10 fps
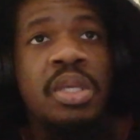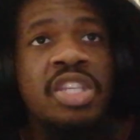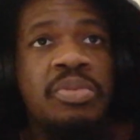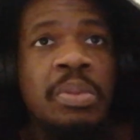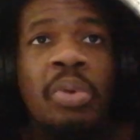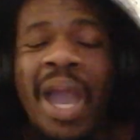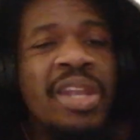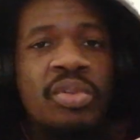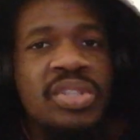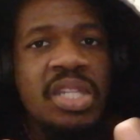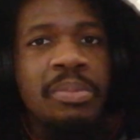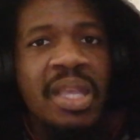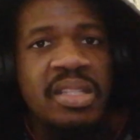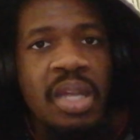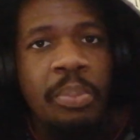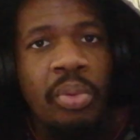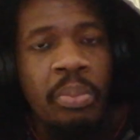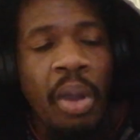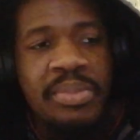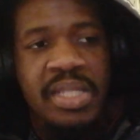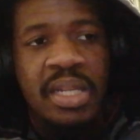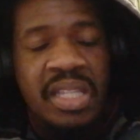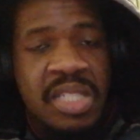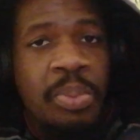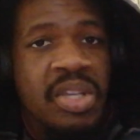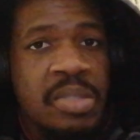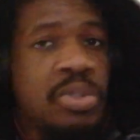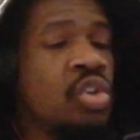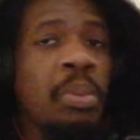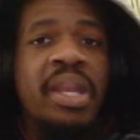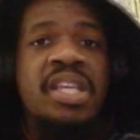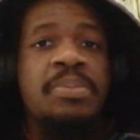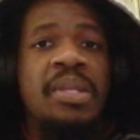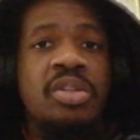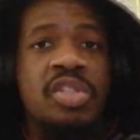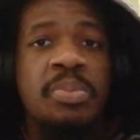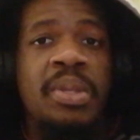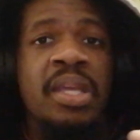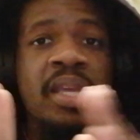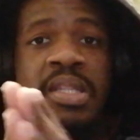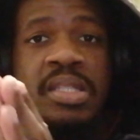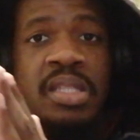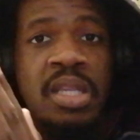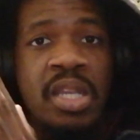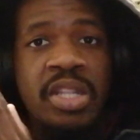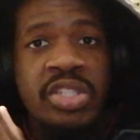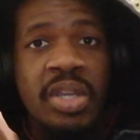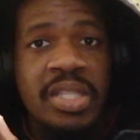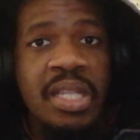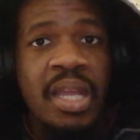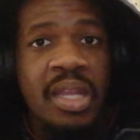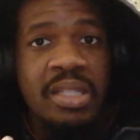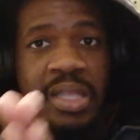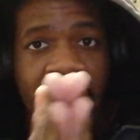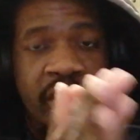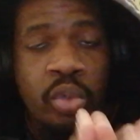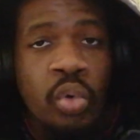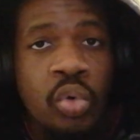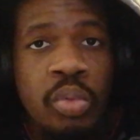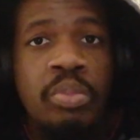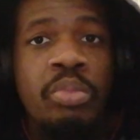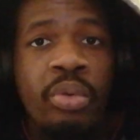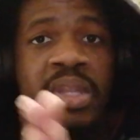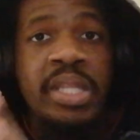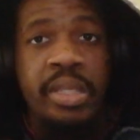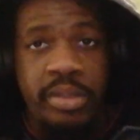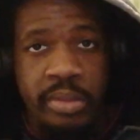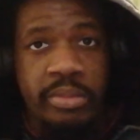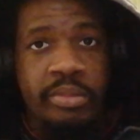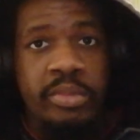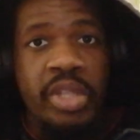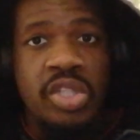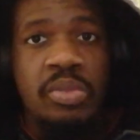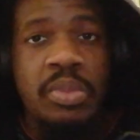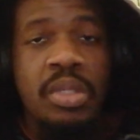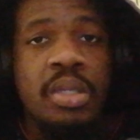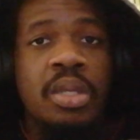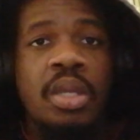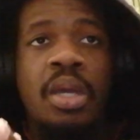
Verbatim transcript: It's me, but I don't see them getting a point. But I'm saying it's possible. Nobody expected us to play against Chelsea like that at home, but we did. It's me.